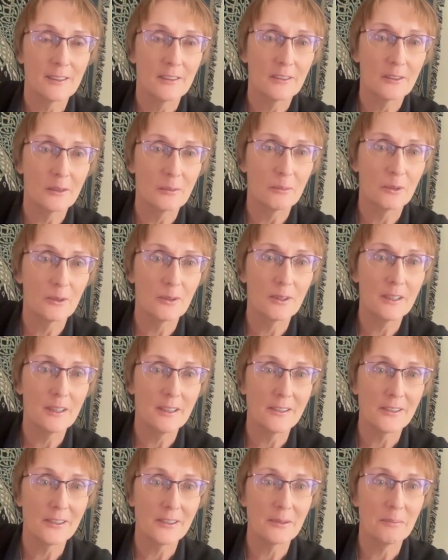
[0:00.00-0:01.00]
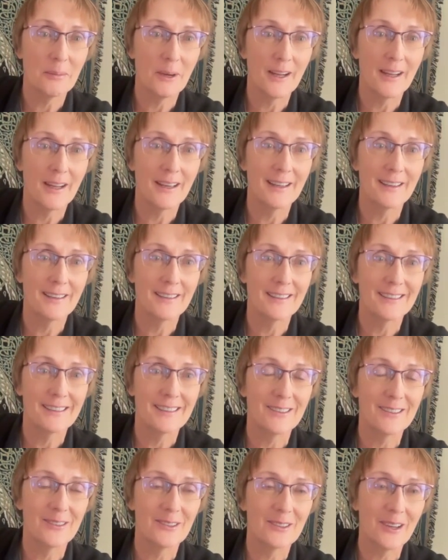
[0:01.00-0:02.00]
the priest by you
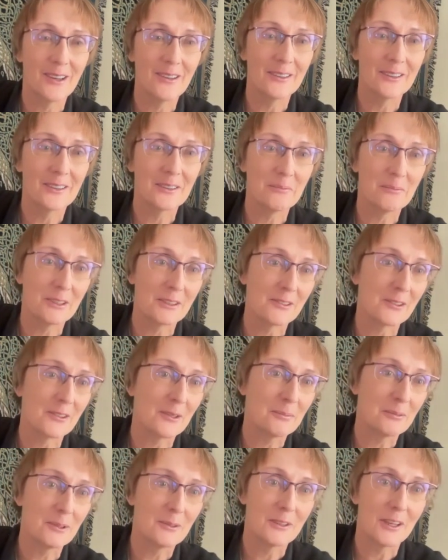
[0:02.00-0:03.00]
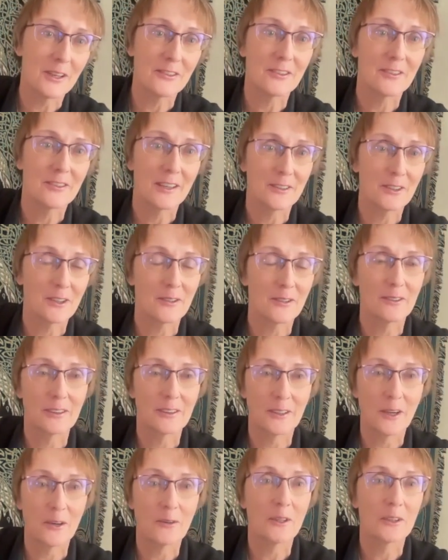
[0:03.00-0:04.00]
know calling the bishop who doesn't necessarily
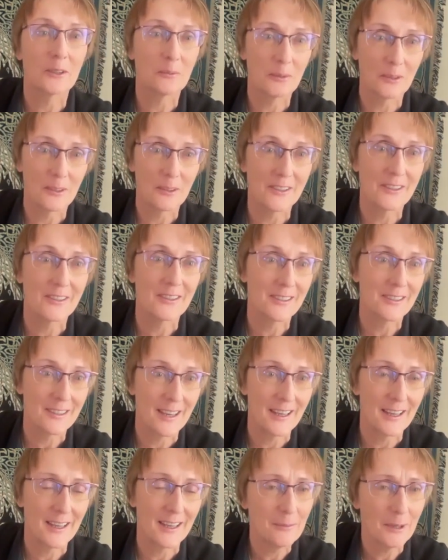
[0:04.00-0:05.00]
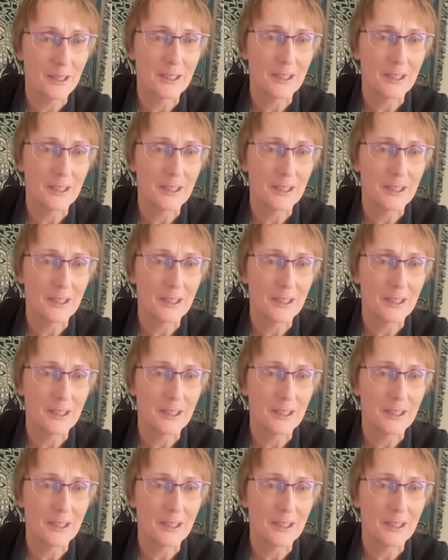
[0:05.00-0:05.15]
know what the priest is saying but